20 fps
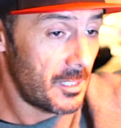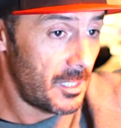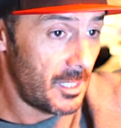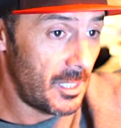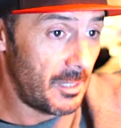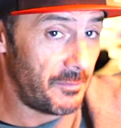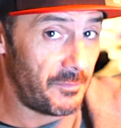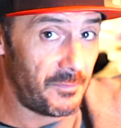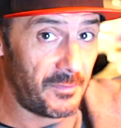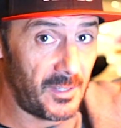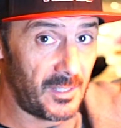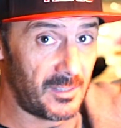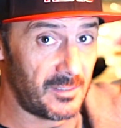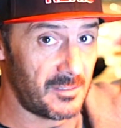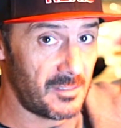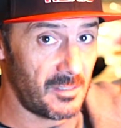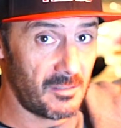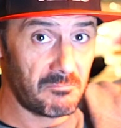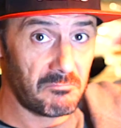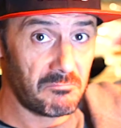It
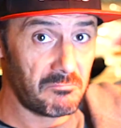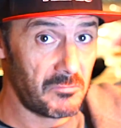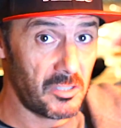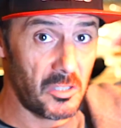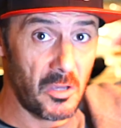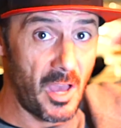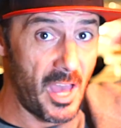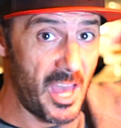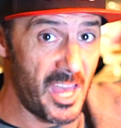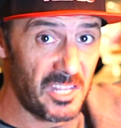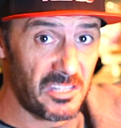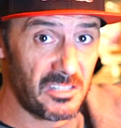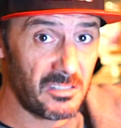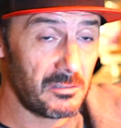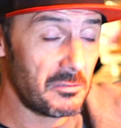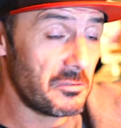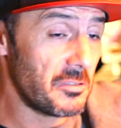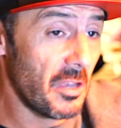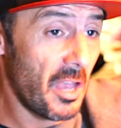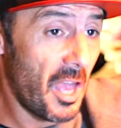fits your
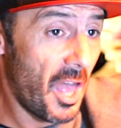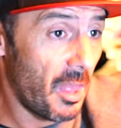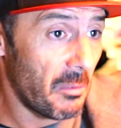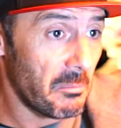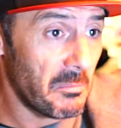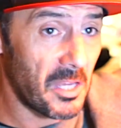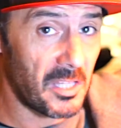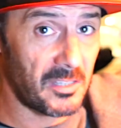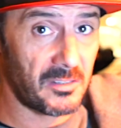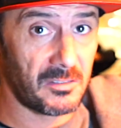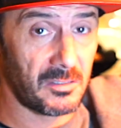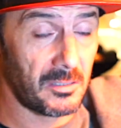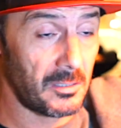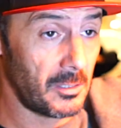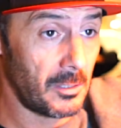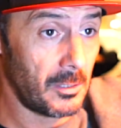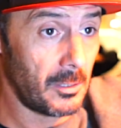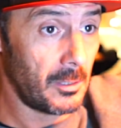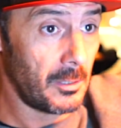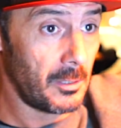head, your helmet,
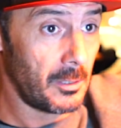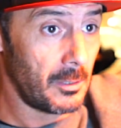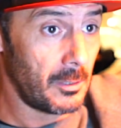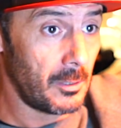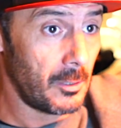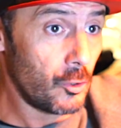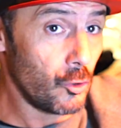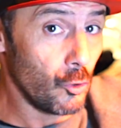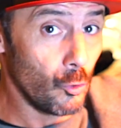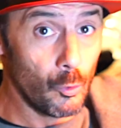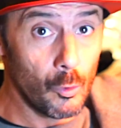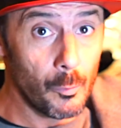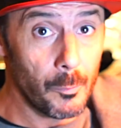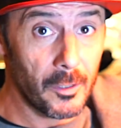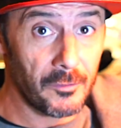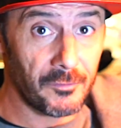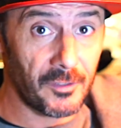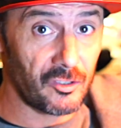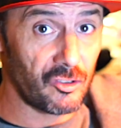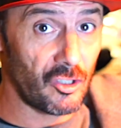your
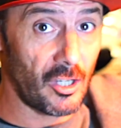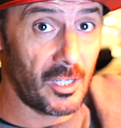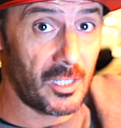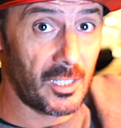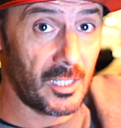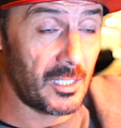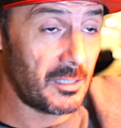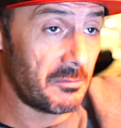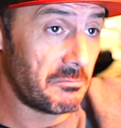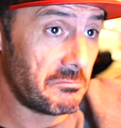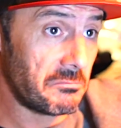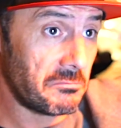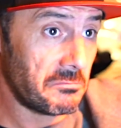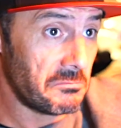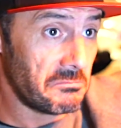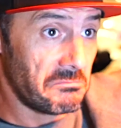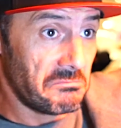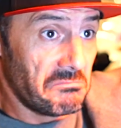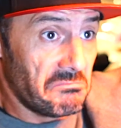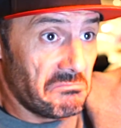woman vagina,
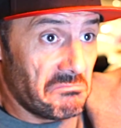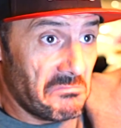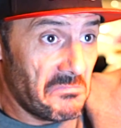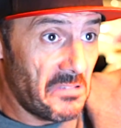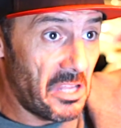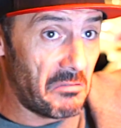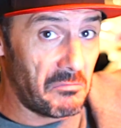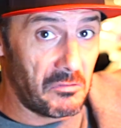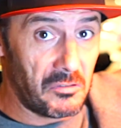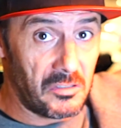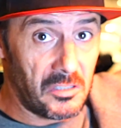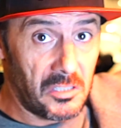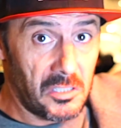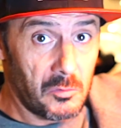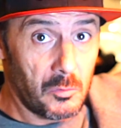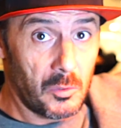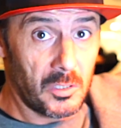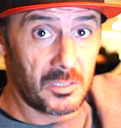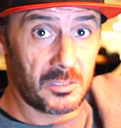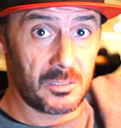everything
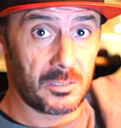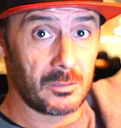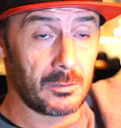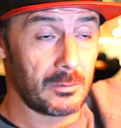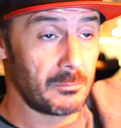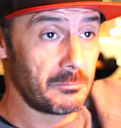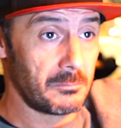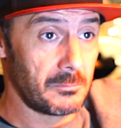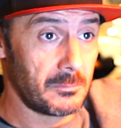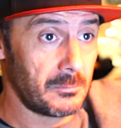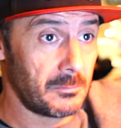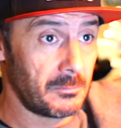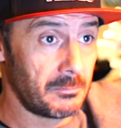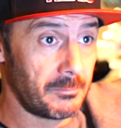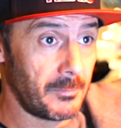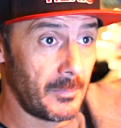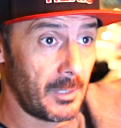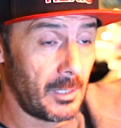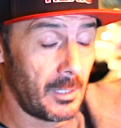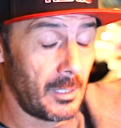you want.
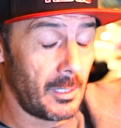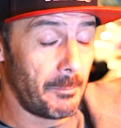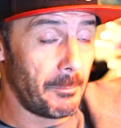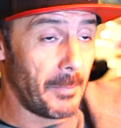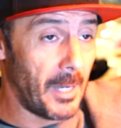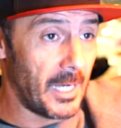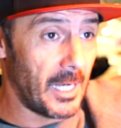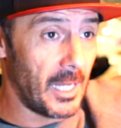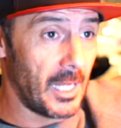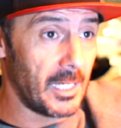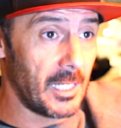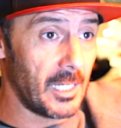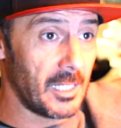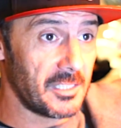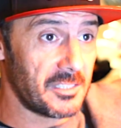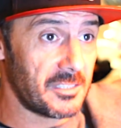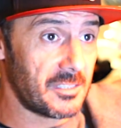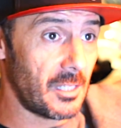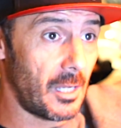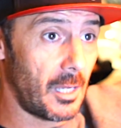
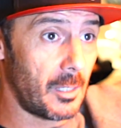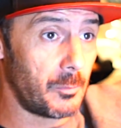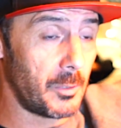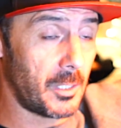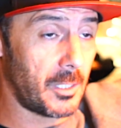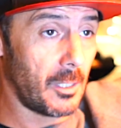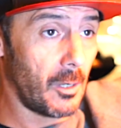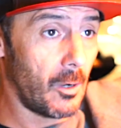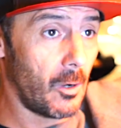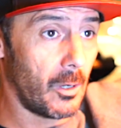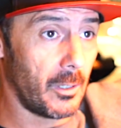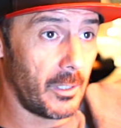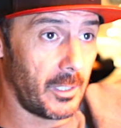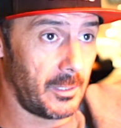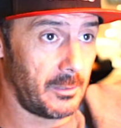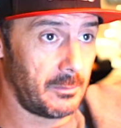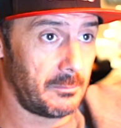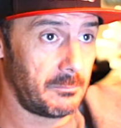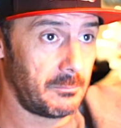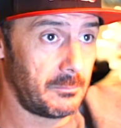Banana, start recording.